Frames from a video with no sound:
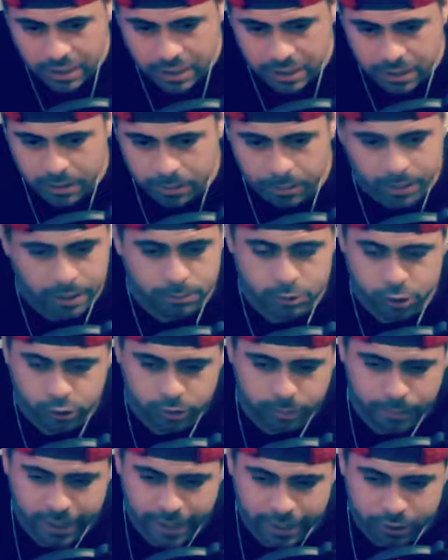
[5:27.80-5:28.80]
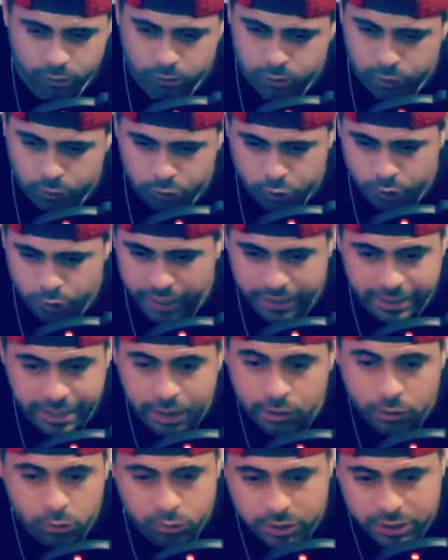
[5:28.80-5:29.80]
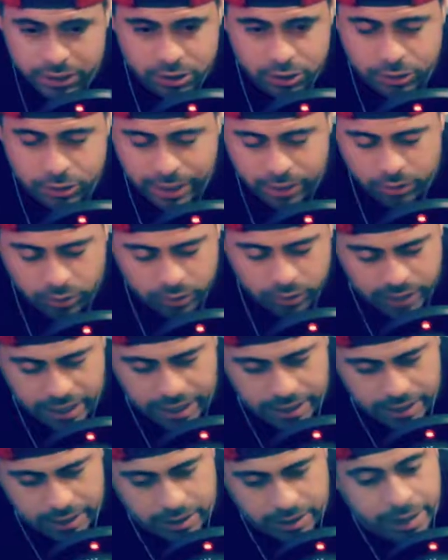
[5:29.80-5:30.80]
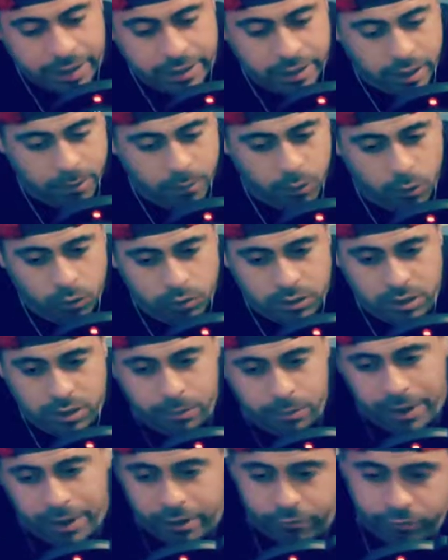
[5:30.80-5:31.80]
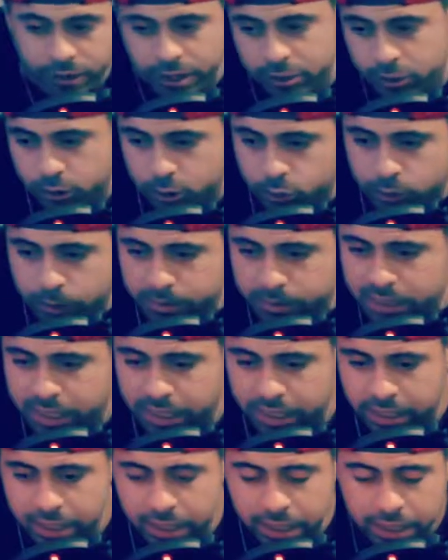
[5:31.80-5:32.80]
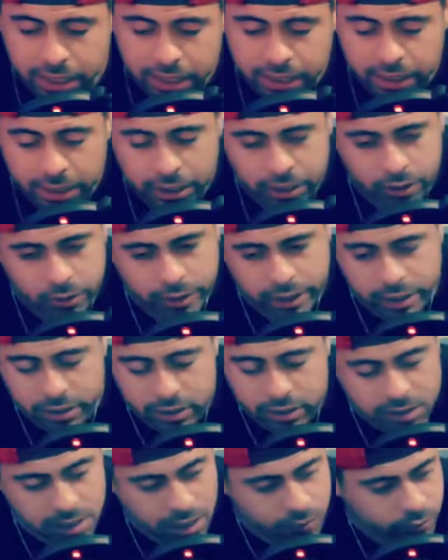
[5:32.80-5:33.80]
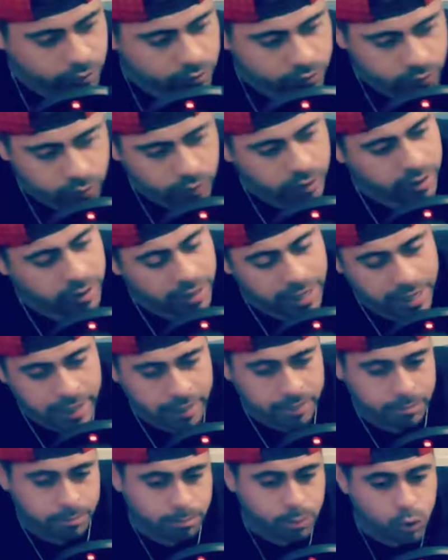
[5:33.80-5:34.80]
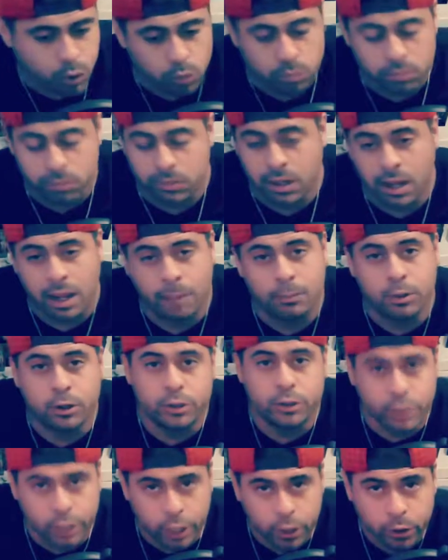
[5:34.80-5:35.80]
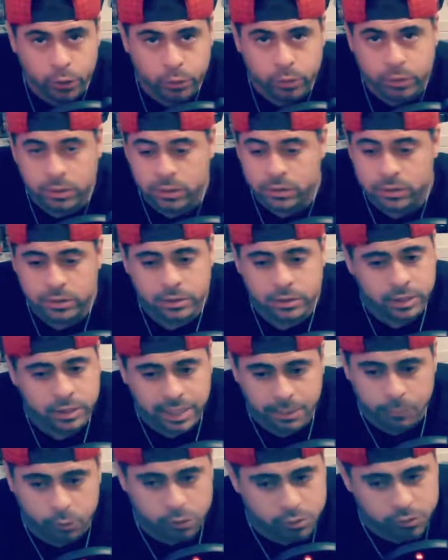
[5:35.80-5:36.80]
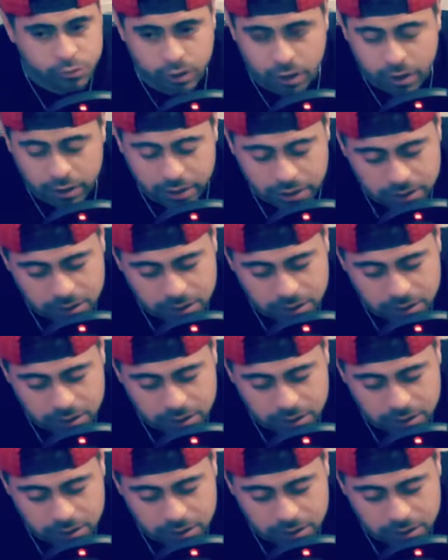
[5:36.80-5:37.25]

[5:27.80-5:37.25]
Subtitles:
But I'm sure the manual told you, hey, download this or download that. And I ended up going to the manufacturer's website, getting the software for it, and boom, I'm good to go. The keyboard's flawless. It's